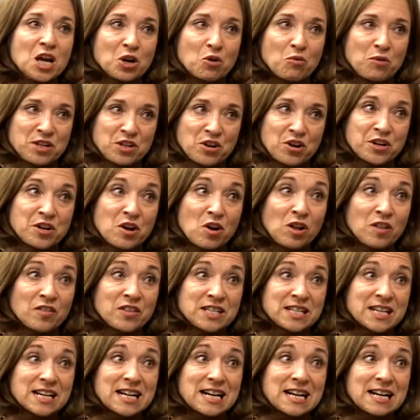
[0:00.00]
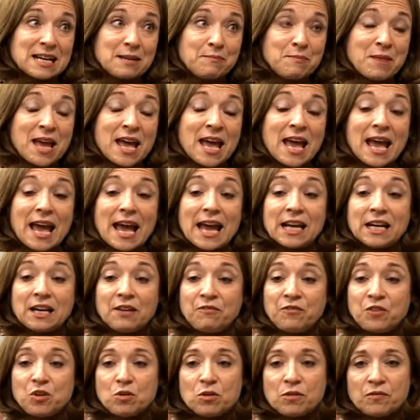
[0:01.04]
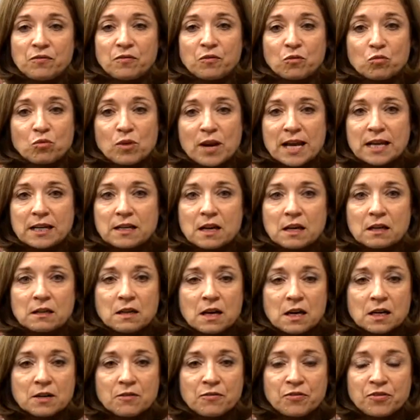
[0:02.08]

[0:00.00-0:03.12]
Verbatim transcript: going on all the time. And if you have read a lot